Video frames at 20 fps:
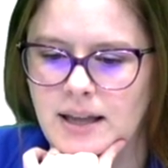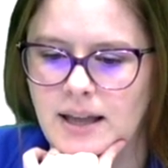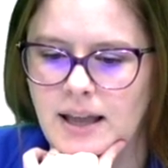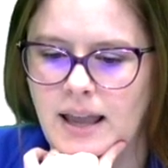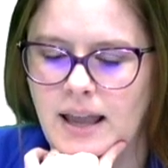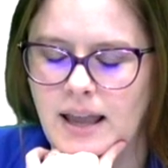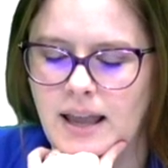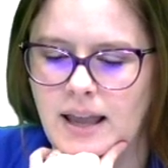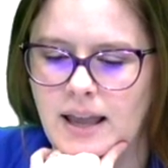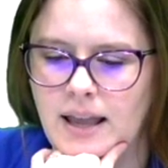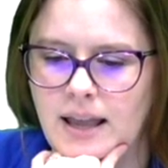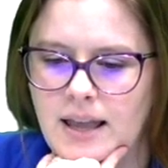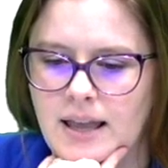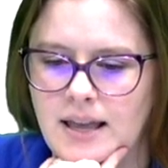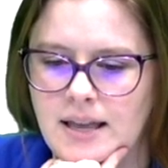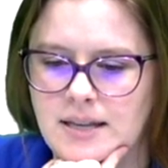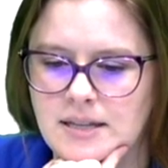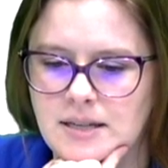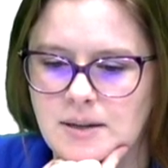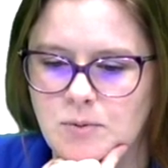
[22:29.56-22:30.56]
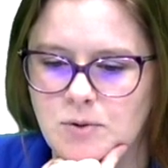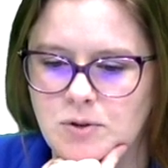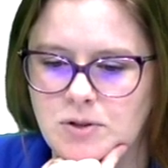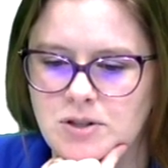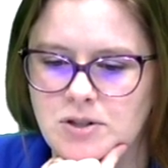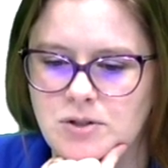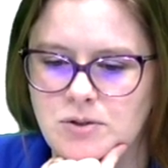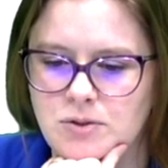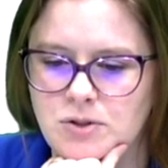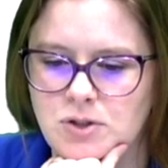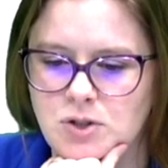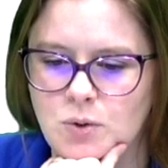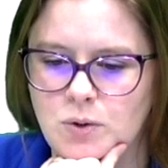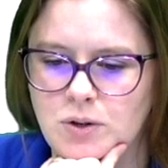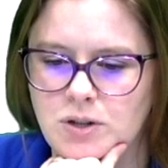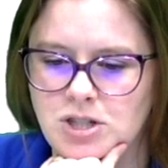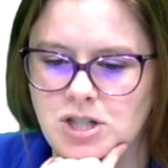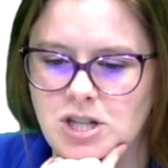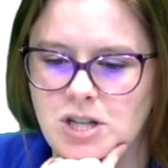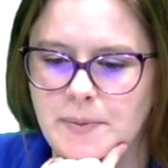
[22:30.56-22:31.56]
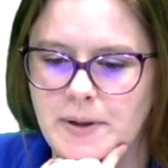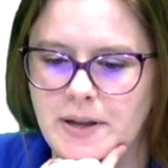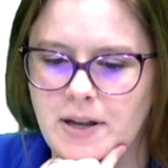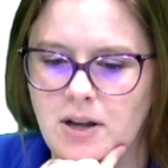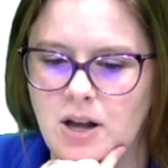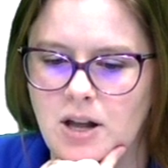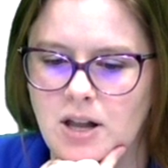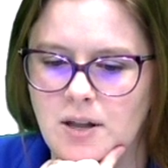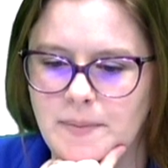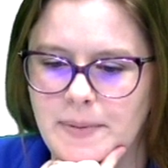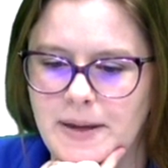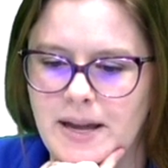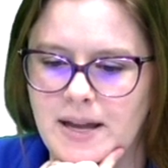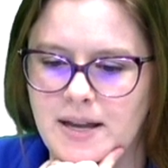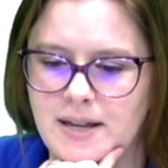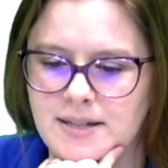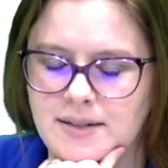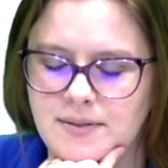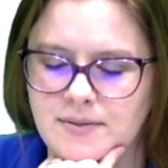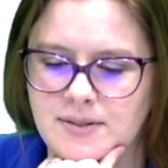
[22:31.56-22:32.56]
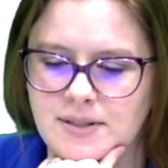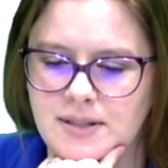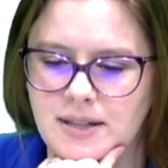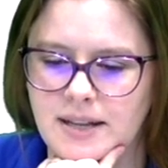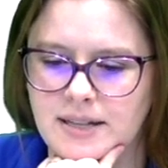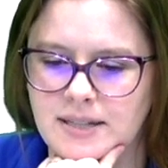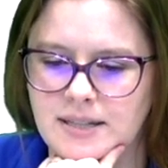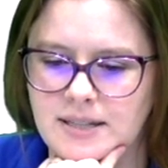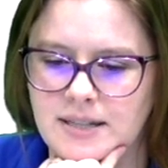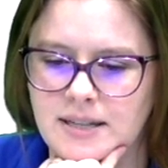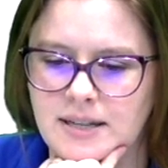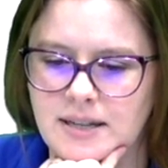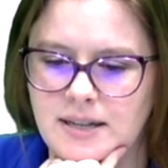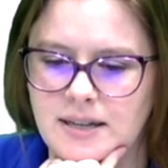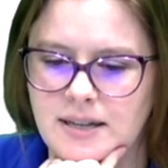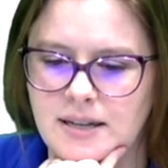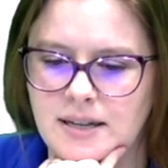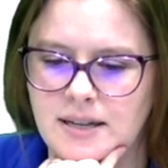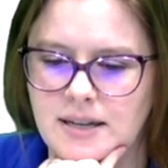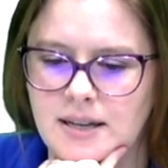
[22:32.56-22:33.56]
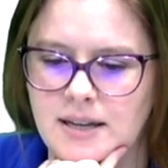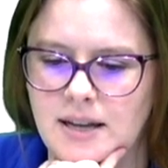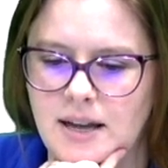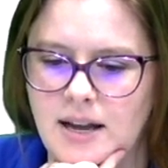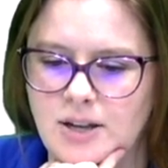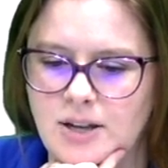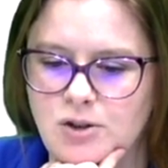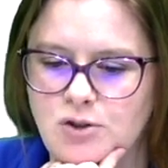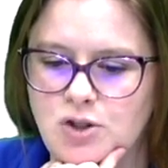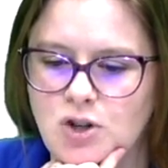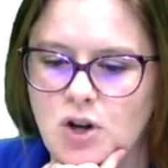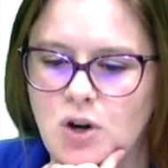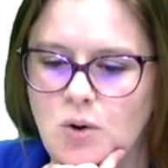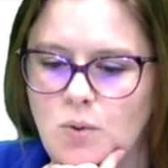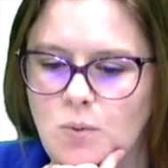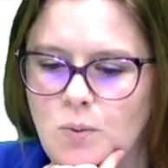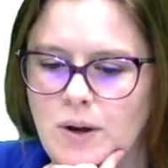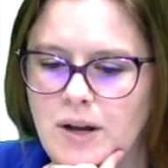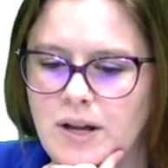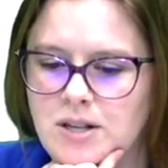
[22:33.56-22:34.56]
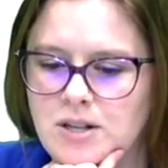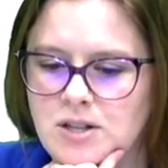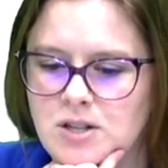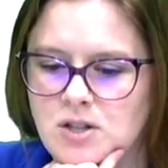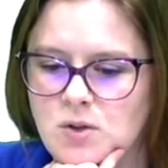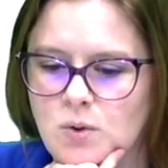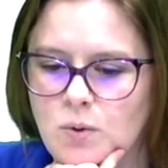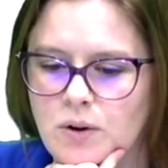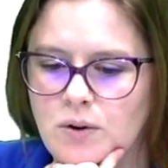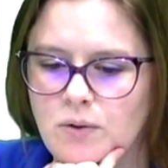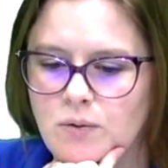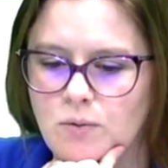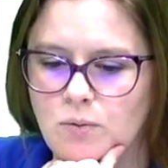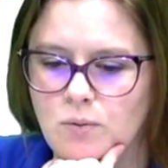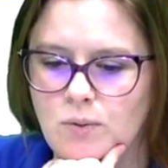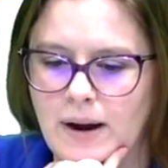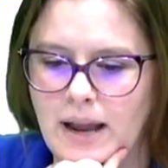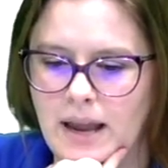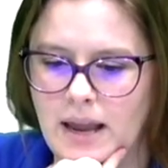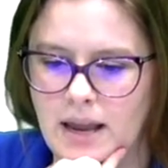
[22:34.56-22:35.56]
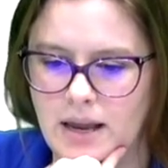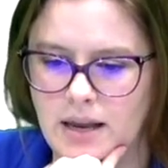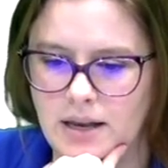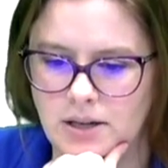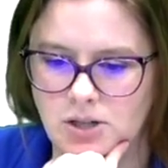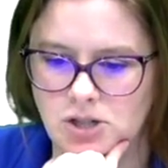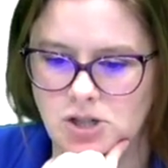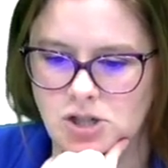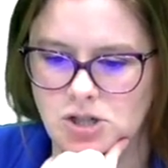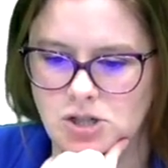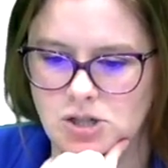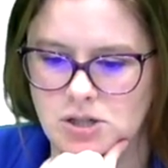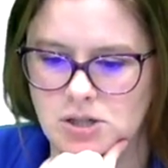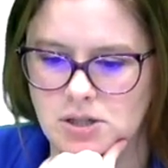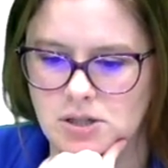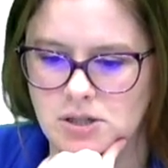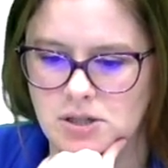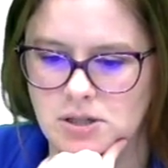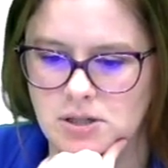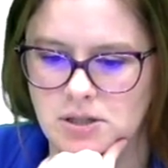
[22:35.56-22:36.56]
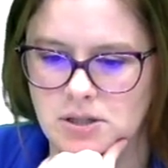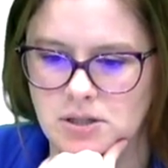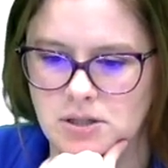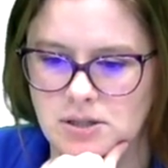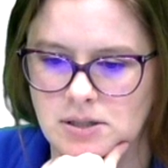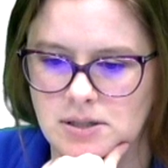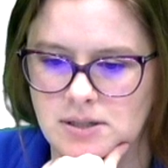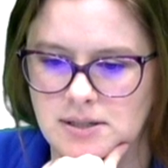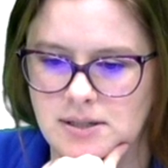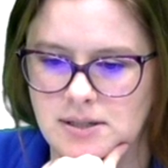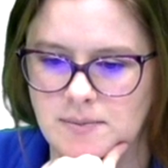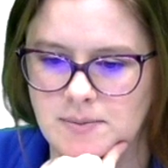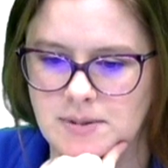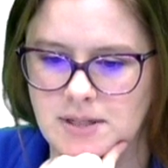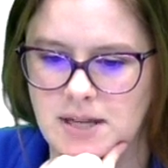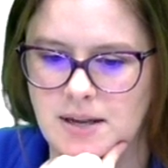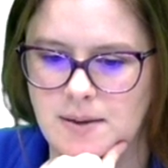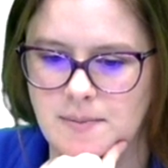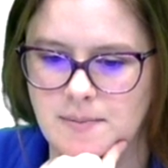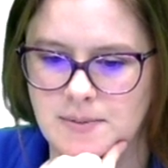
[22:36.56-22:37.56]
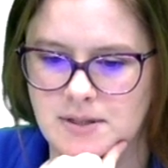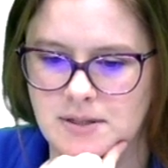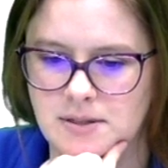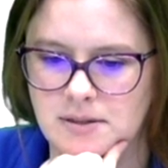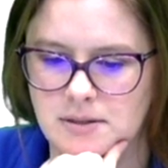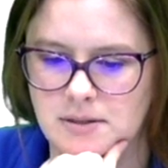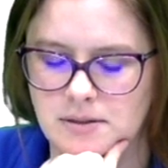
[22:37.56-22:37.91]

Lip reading: and I'm going to do Sort Sheet by column A because I've selected it. You don't want sort range. Sometimes